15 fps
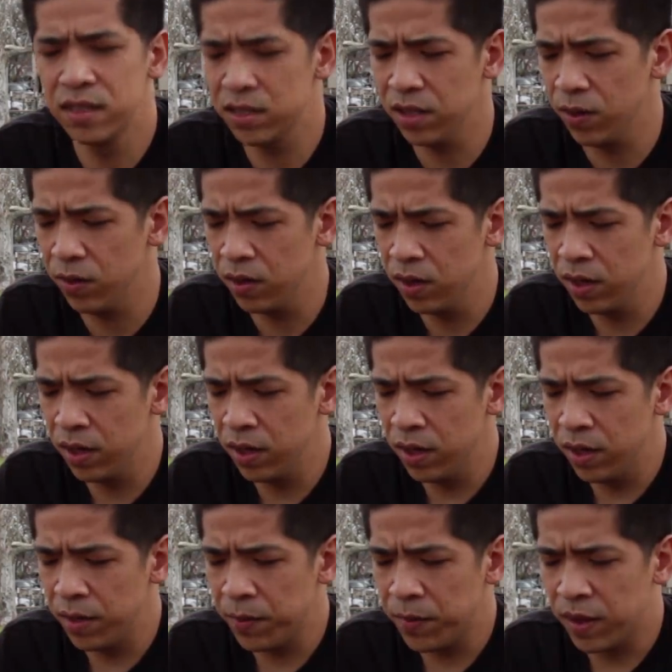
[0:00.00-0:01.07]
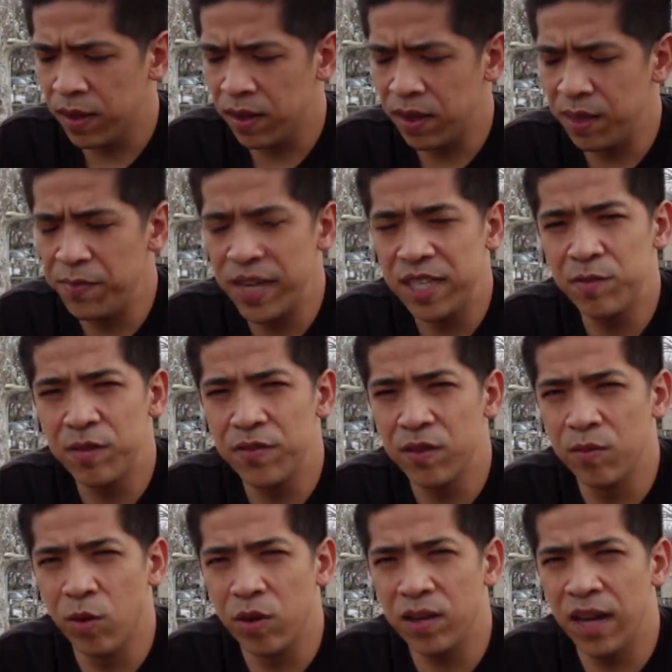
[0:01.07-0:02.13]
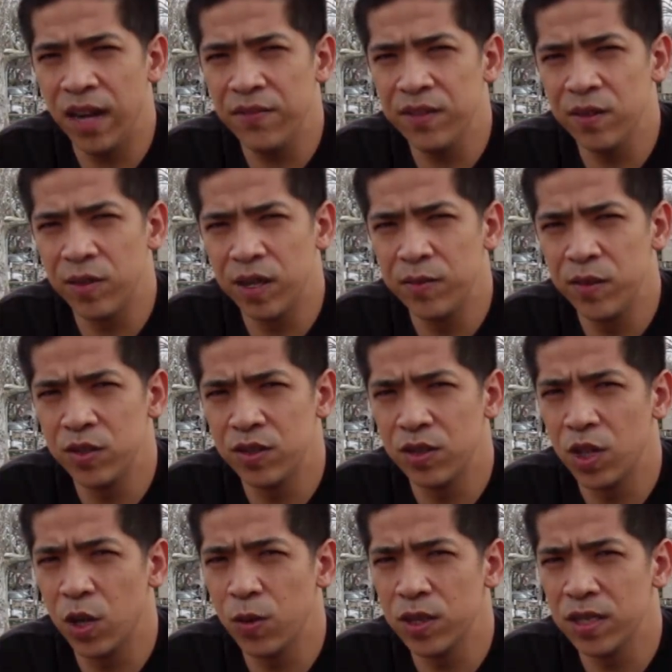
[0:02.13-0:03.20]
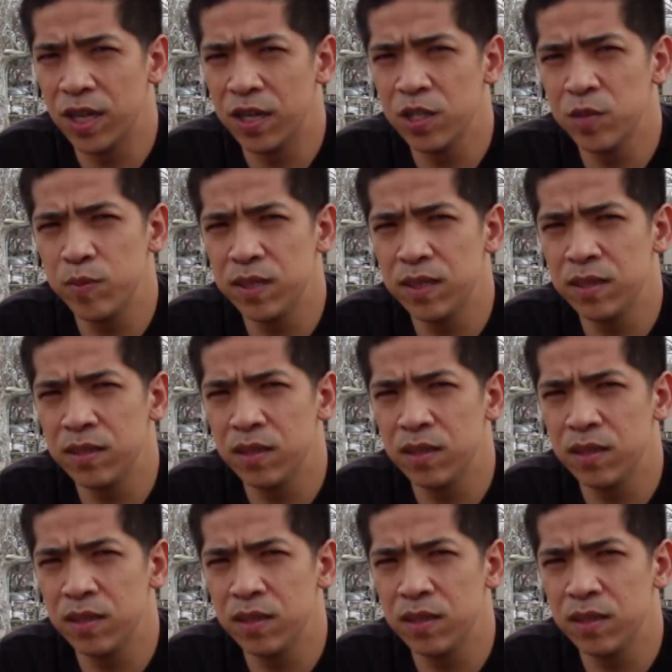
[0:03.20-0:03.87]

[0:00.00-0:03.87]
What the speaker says: So it makes me feel more confident when I'm using lower shutter speed.